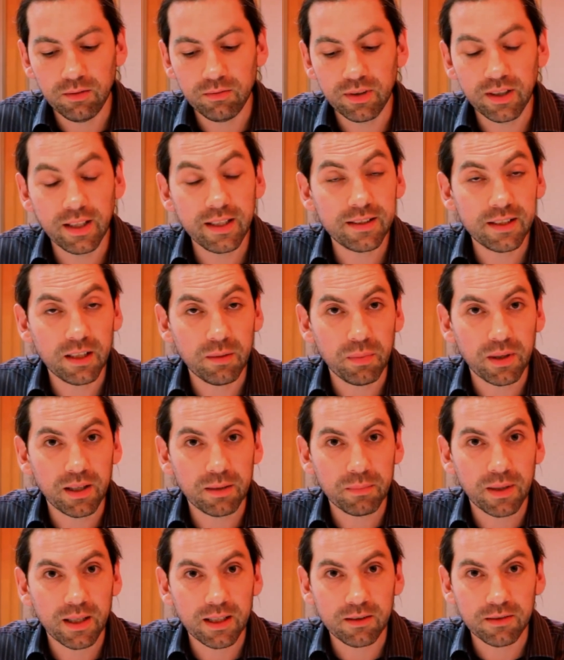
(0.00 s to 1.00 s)
Release It by
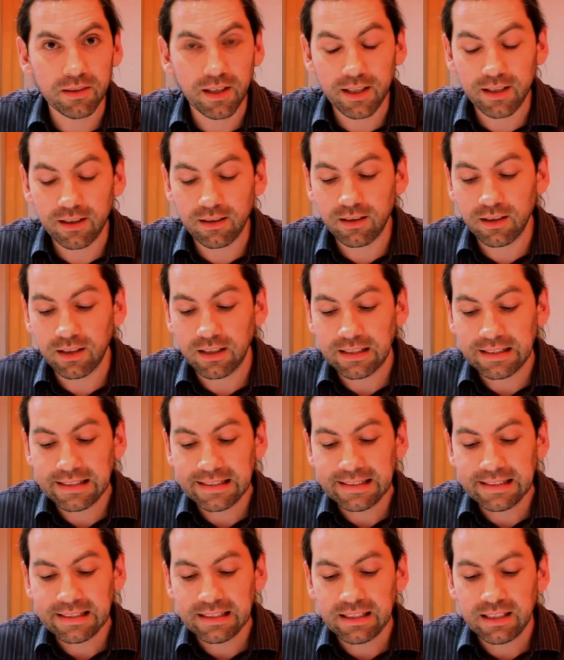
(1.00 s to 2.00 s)
Michael Nygaard,
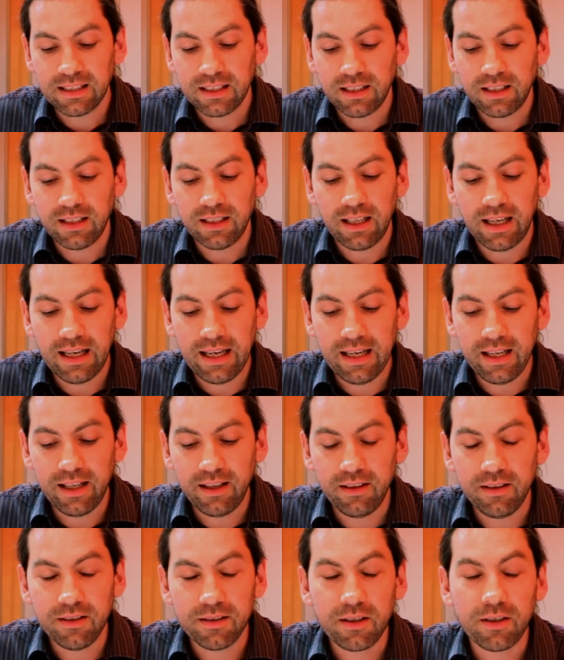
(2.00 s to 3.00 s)

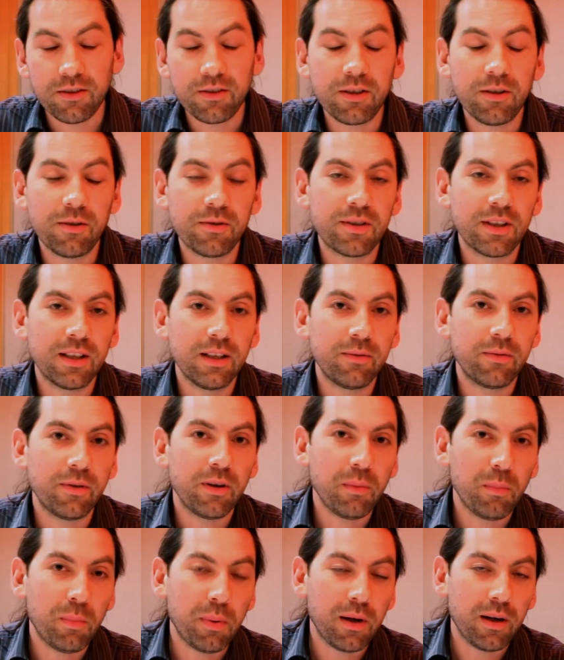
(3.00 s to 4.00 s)
and Continuous
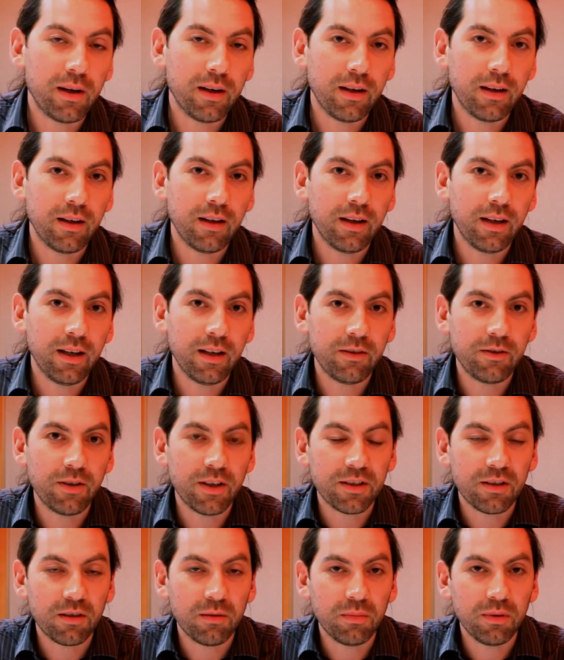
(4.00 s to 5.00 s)
Delivery by
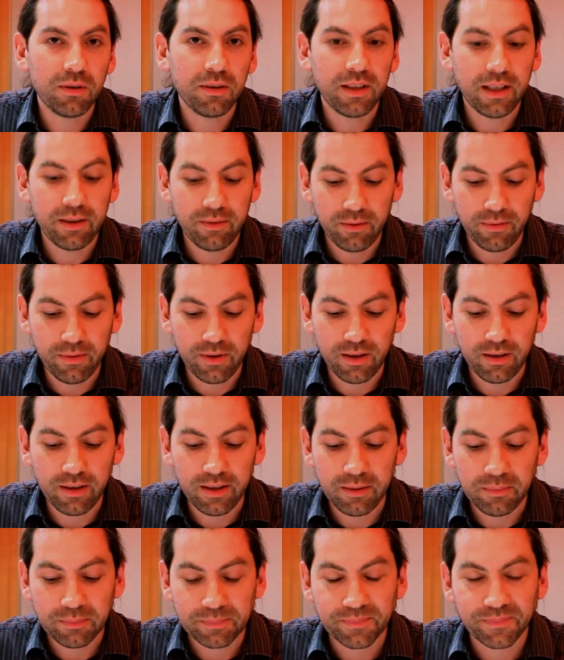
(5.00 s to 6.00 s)
Jez Humble and David
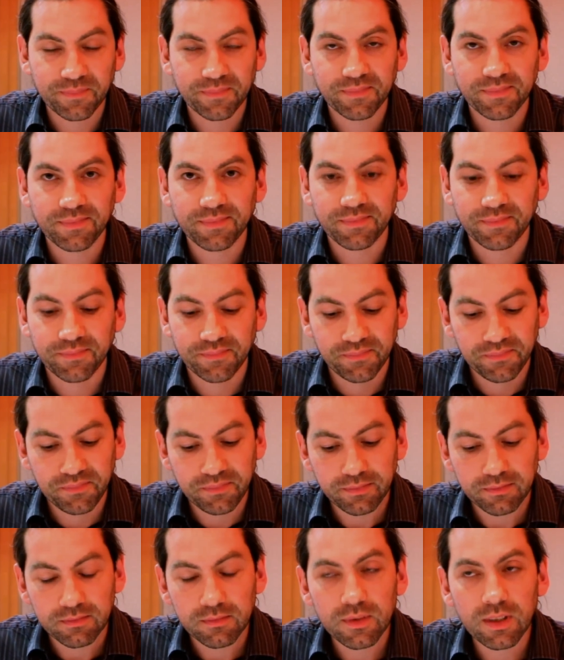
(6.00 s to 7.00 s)
Farley.
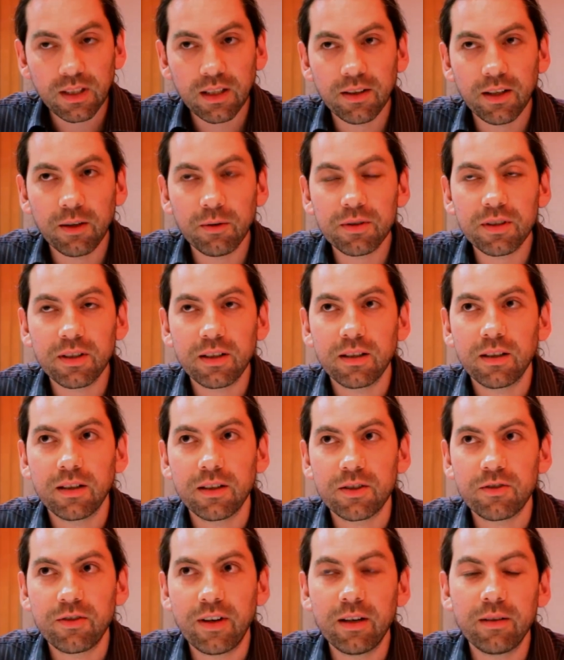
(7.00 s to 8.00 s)
There was
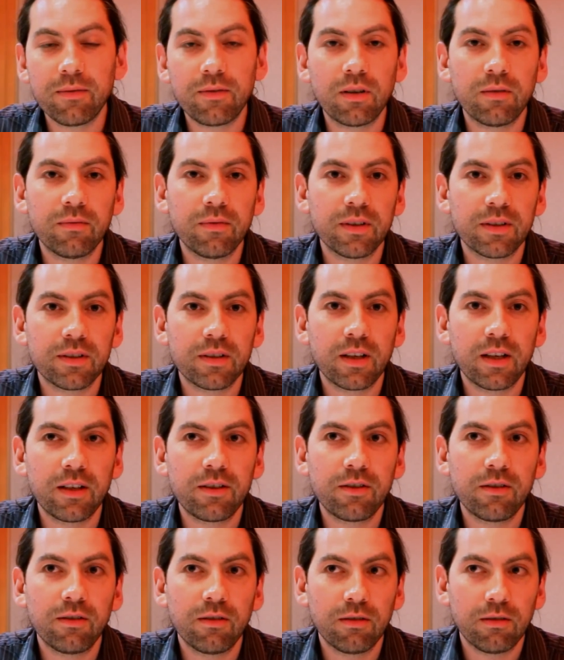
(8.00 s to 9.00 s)
a strand of
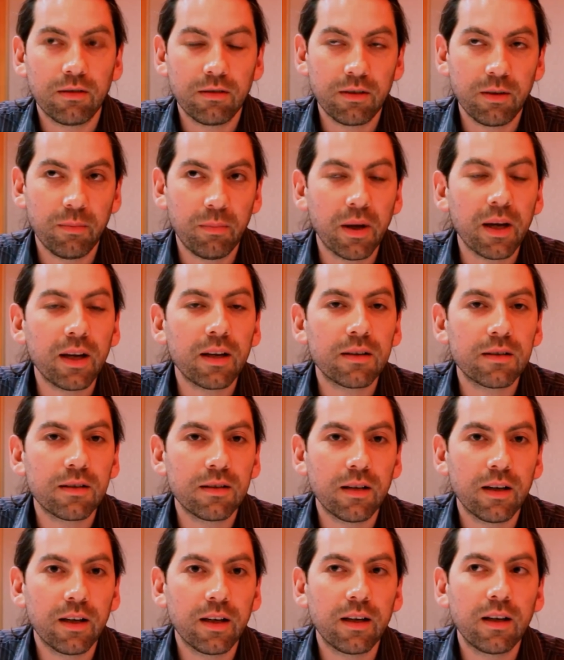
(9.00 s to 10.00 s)
conversation or debate
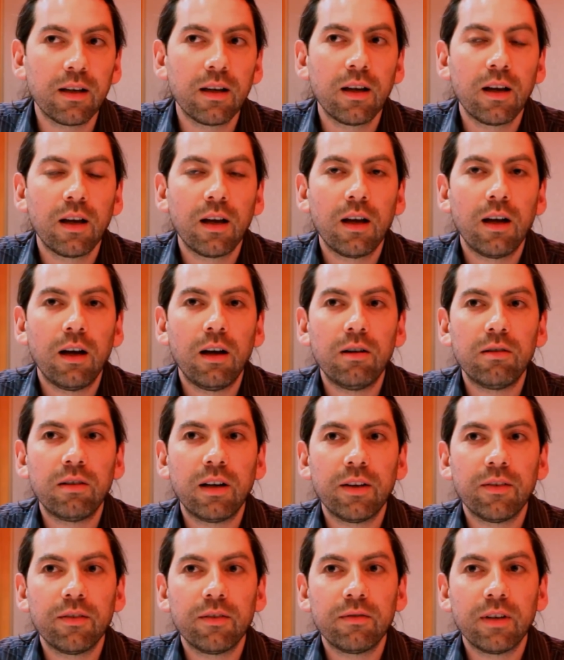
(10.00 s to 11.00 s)
today
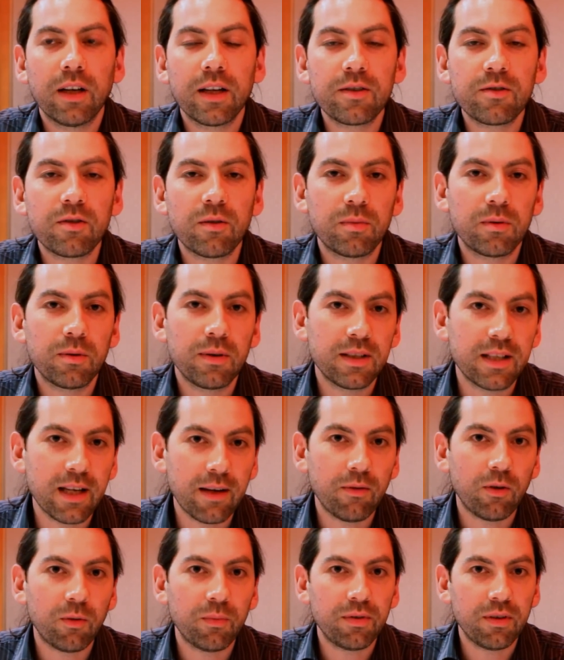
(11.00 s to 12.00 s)
around the relationship between
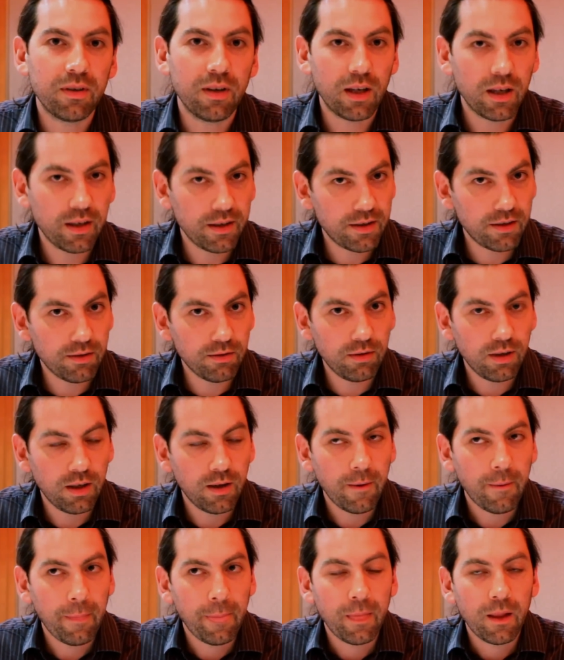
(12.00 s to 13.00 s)
DevOps and ITIL,
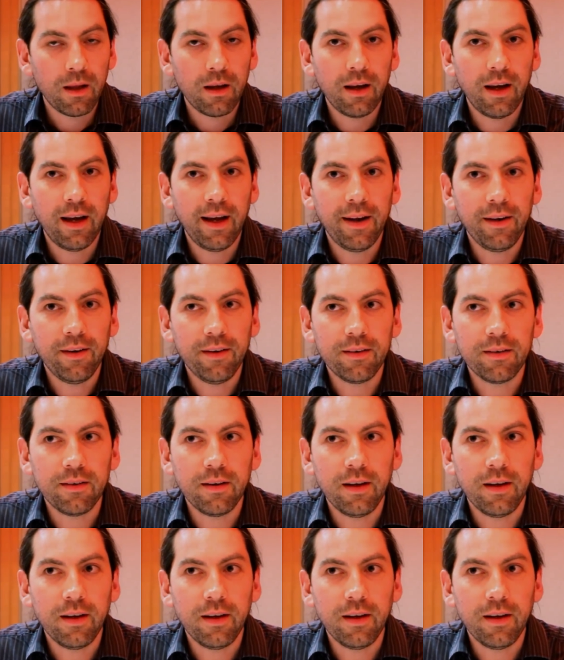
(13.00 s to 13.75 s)
and